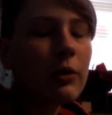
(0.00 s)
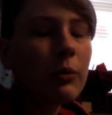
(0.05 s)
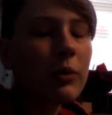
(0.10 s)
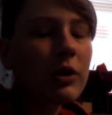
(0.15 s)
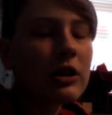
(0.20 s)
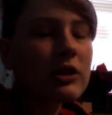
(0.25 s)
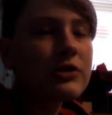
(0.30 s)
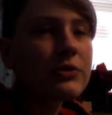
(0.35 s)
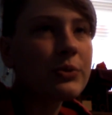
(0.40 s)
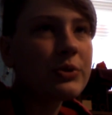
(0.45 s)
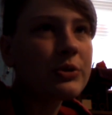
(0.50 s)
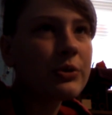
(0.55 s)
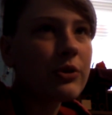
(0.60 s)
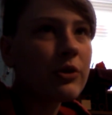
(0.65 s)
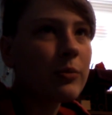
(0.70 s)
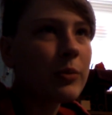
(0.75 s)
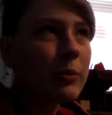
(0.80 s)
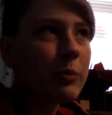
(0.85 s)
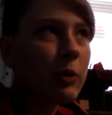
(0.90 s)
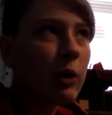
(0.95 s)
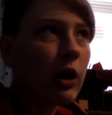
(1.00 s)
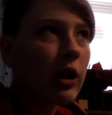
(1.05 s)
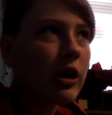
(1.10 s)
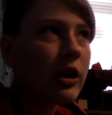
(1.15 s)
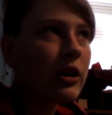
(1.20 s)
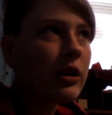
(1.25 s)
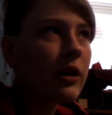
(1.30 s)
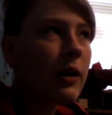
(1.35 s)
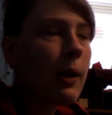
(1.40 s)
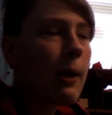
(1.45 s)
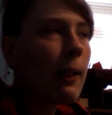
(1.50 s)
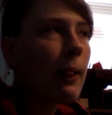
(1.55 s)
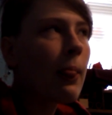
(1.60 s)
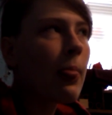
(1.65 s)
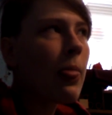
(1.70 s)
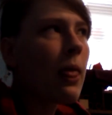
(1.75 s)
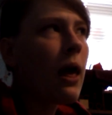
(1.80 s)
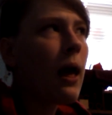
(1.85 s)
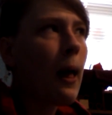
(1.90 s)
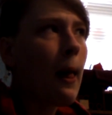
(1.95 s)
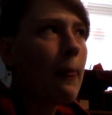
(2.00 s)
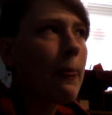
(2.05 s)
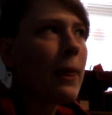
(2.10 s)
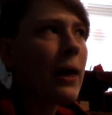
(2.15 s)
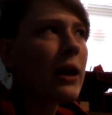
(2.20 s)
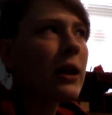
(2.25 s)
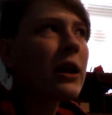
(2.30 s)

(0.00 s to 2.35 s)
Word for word: and a few of them didn't work, so we took them apart.